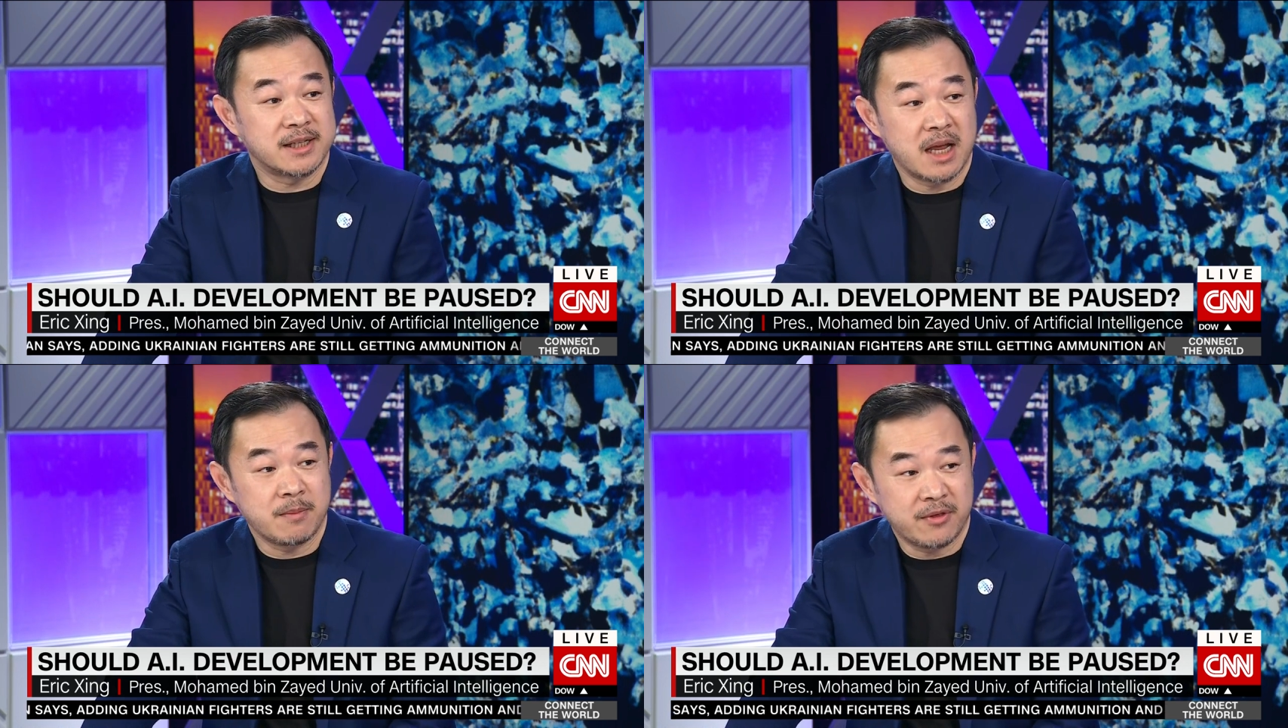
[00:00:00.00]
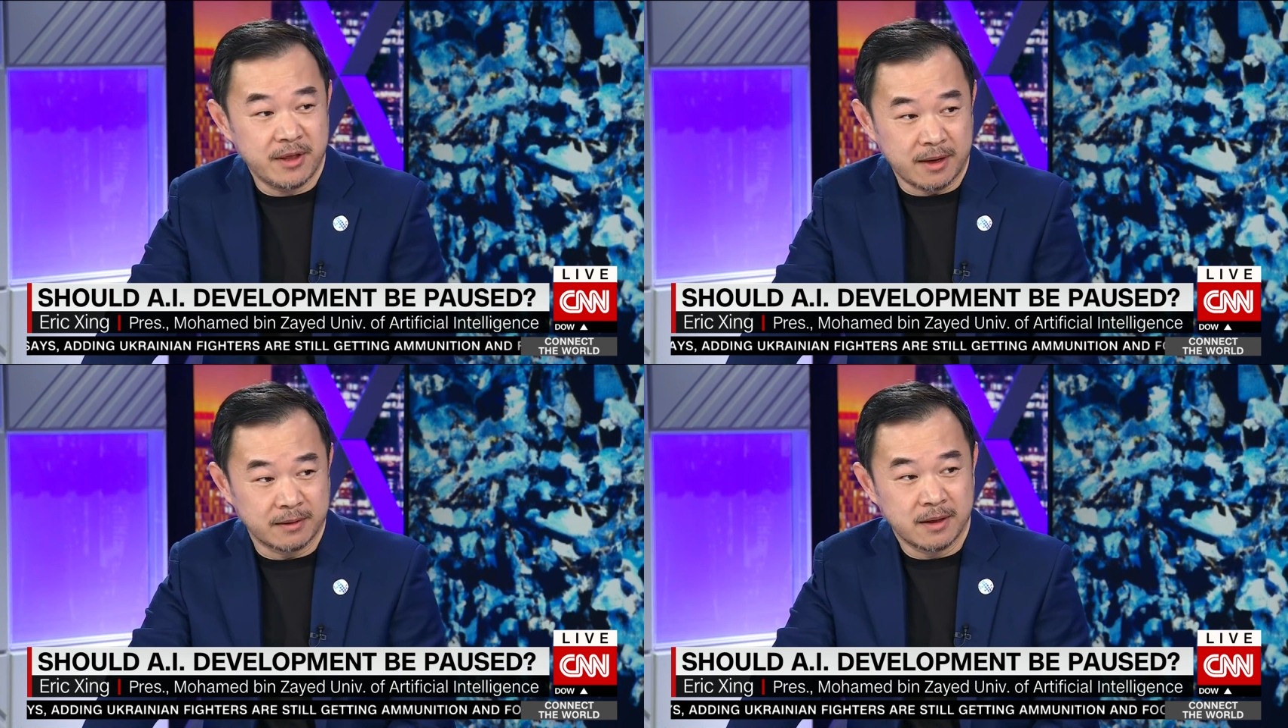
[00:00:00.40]
same
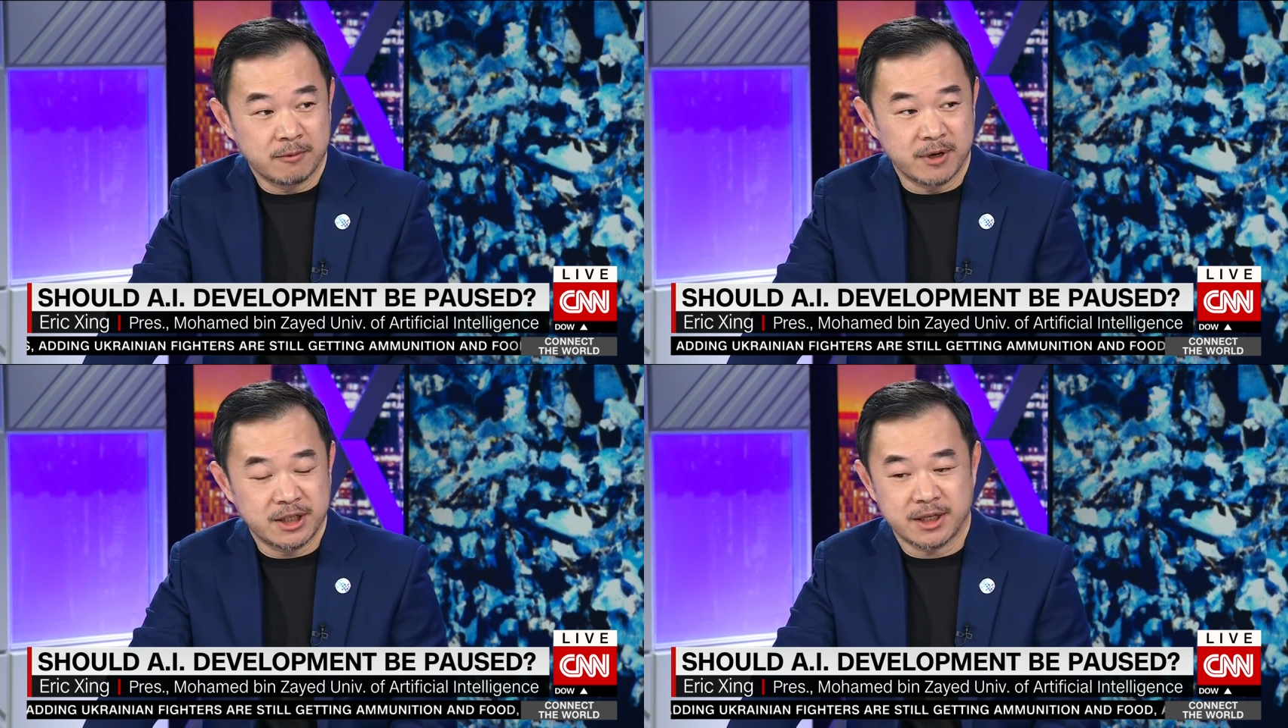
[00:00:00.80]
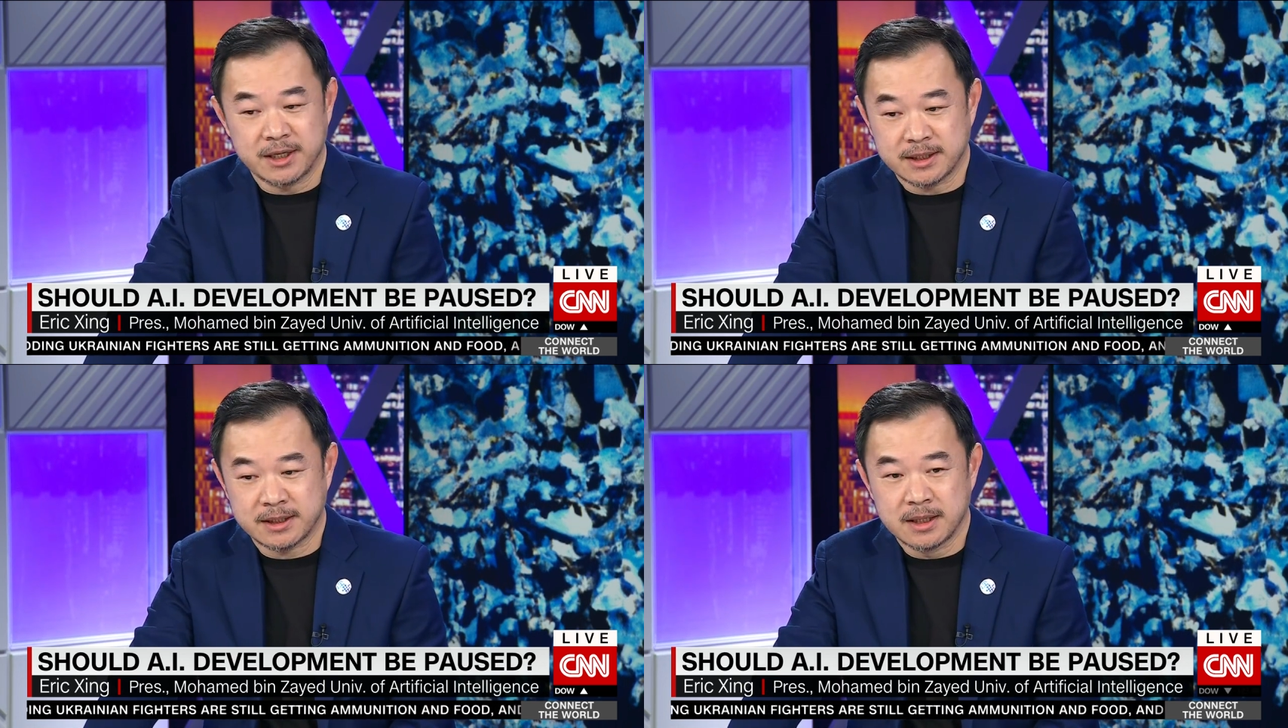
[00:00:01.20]
thing, which
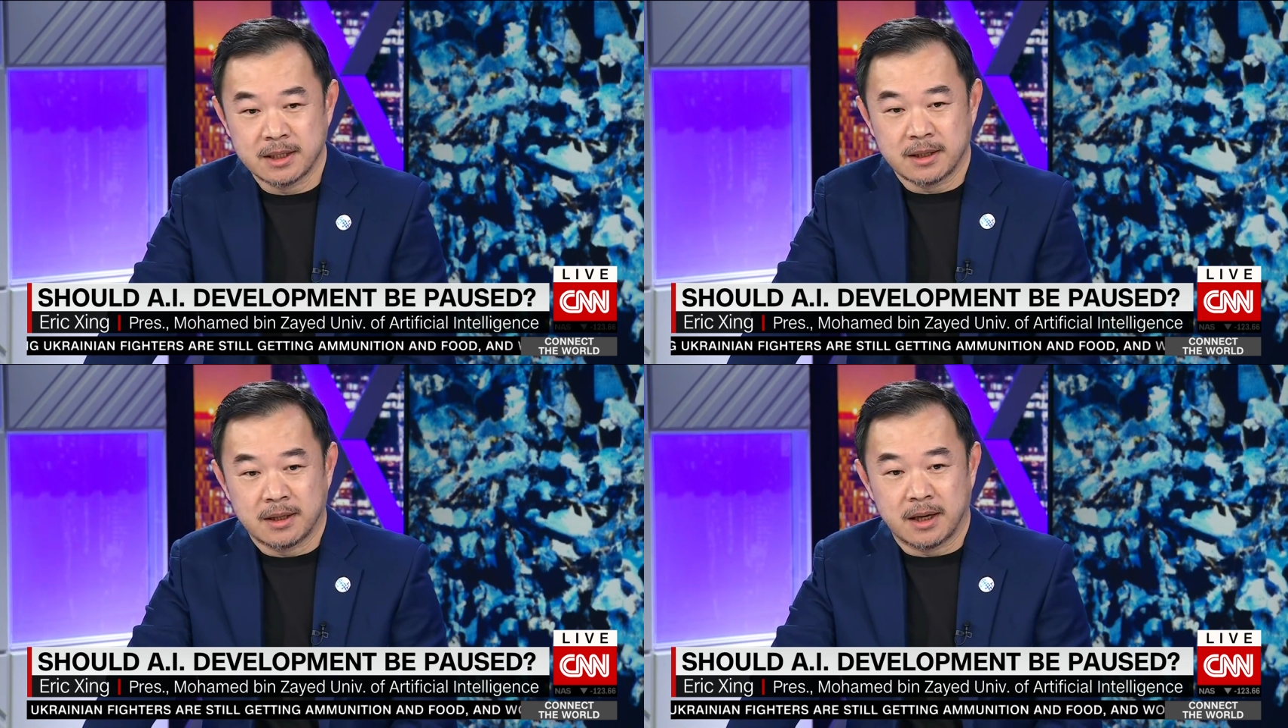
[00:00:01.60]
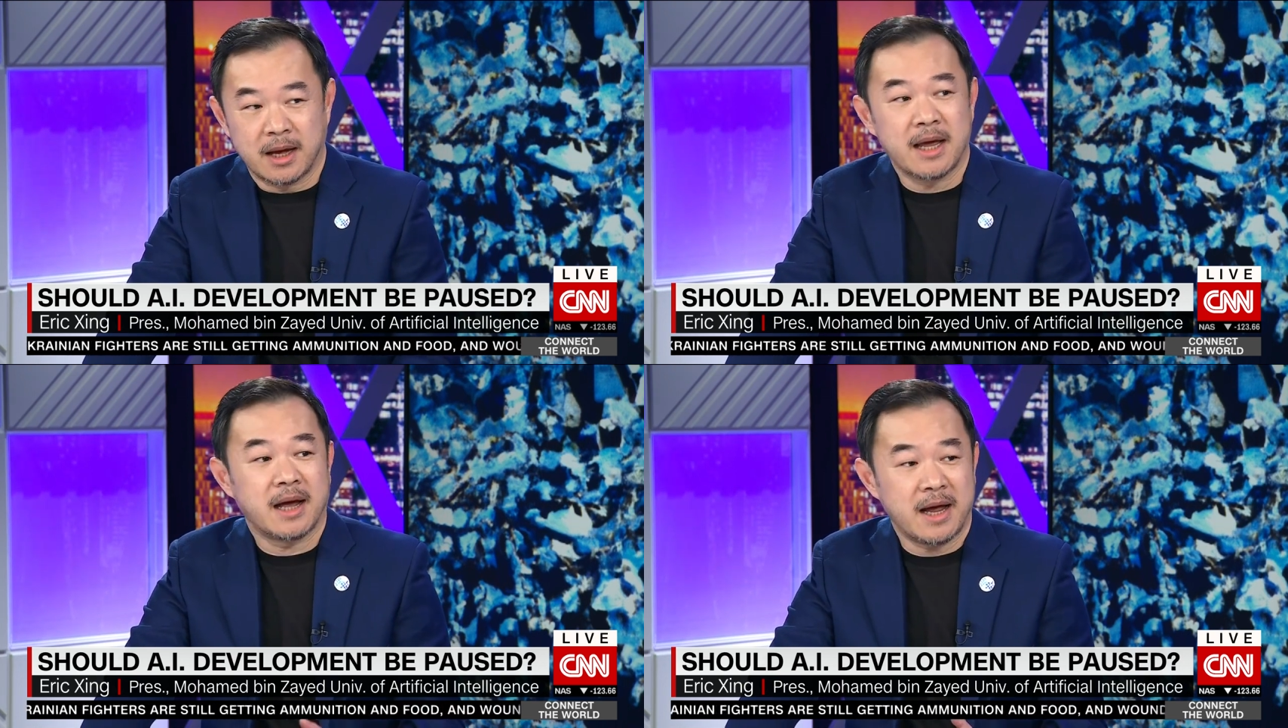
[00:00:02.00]
is
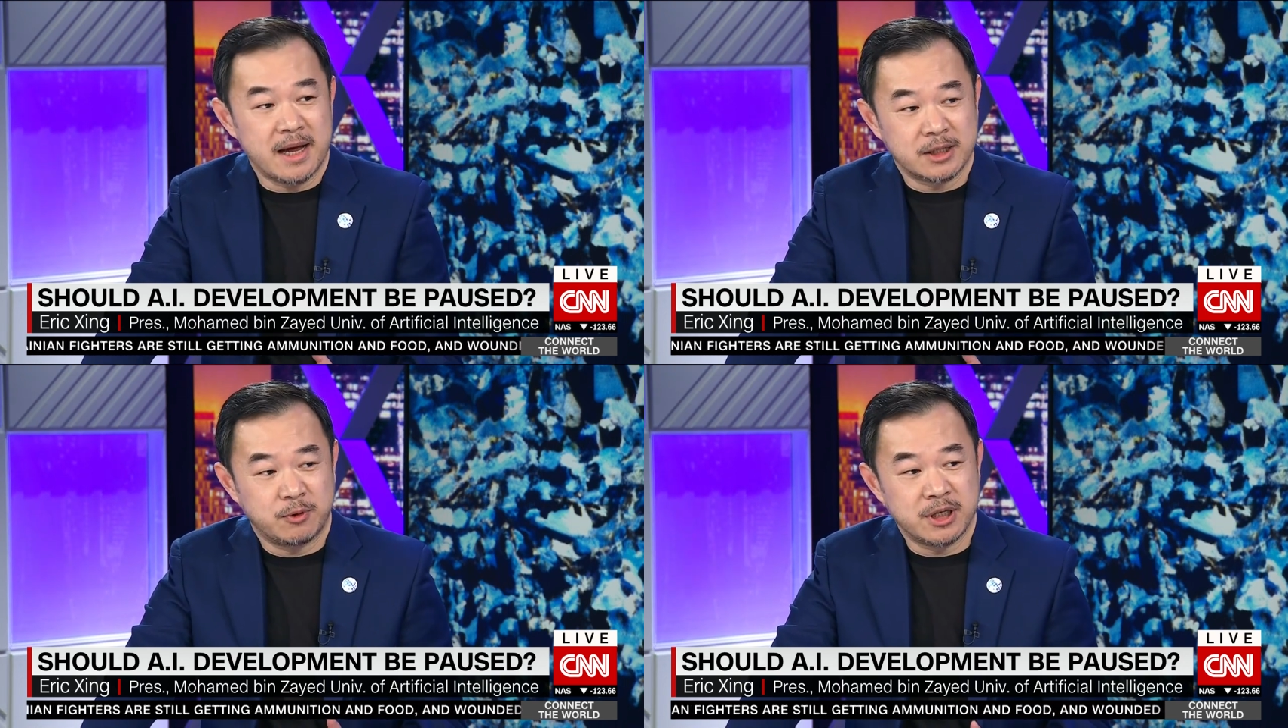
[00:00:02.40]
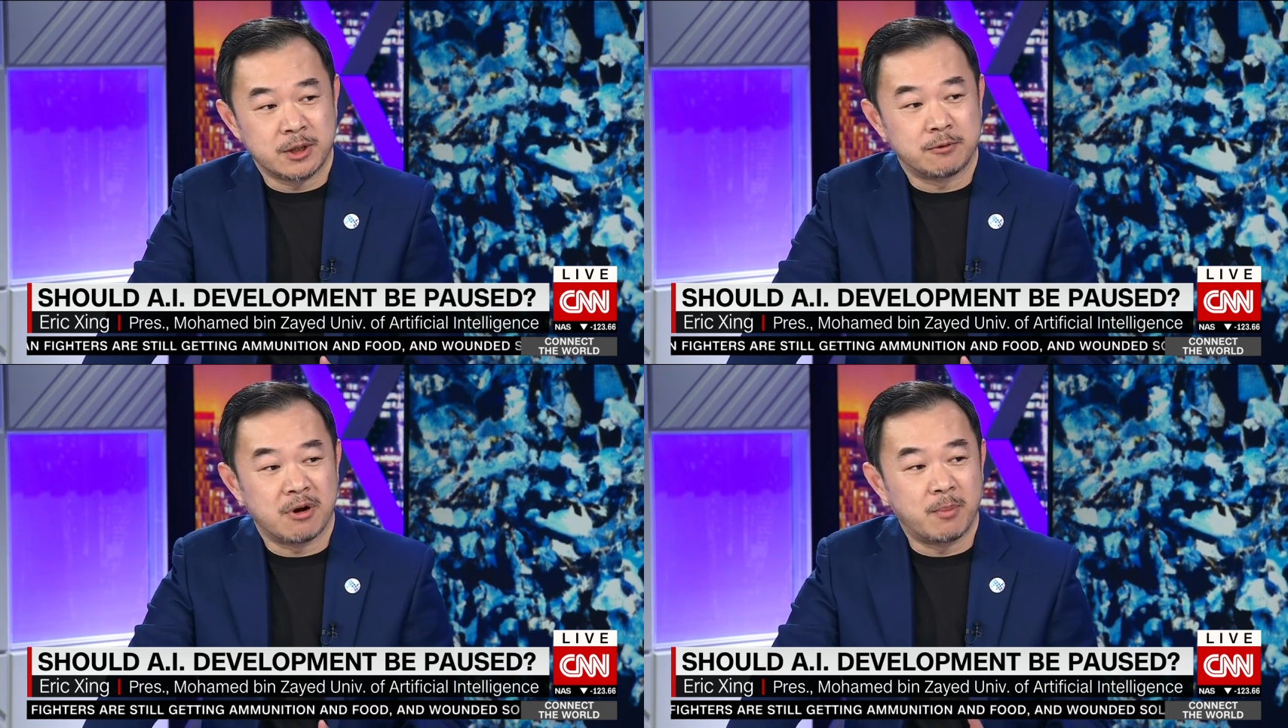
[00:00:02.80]
AI is reaching
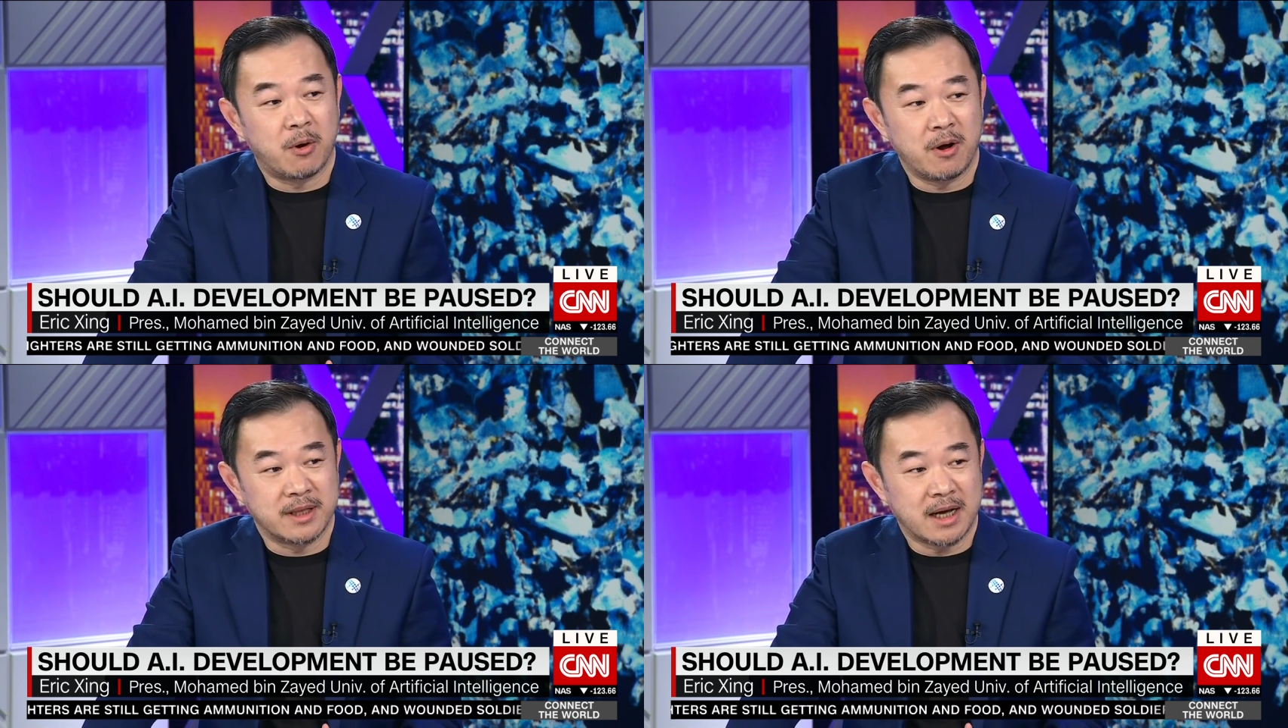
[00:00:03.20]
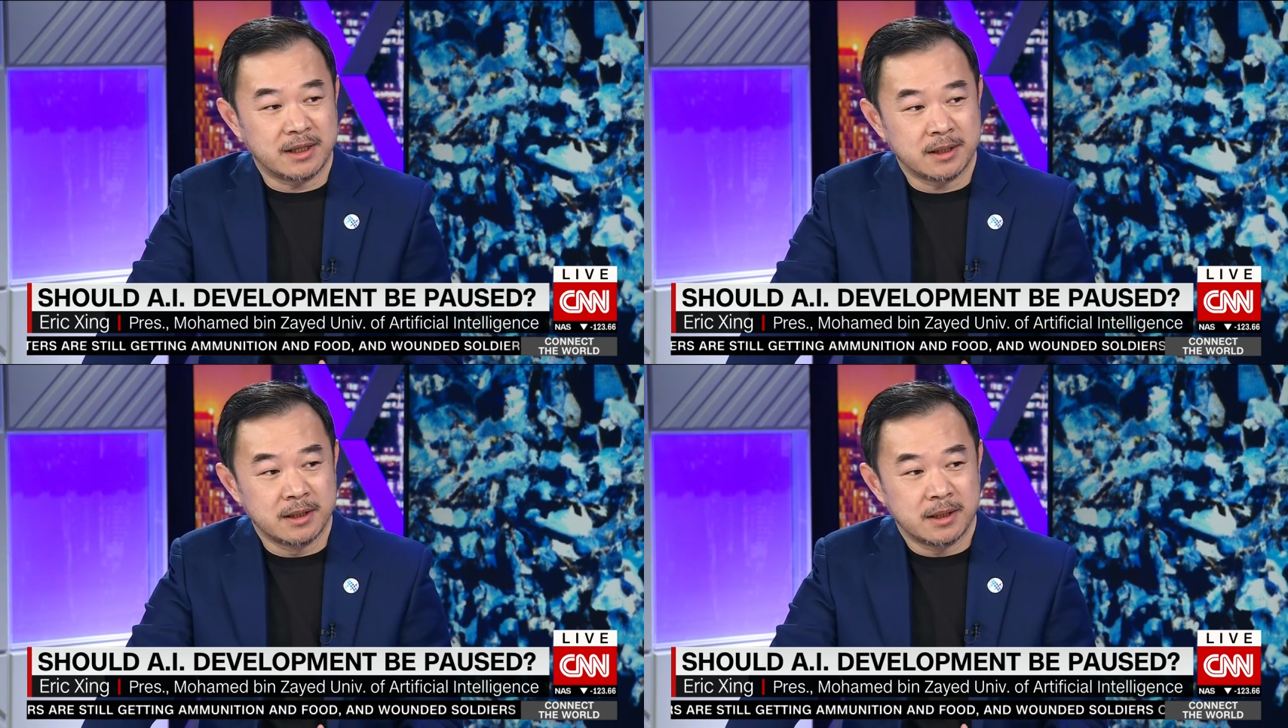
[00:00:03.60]
to a point that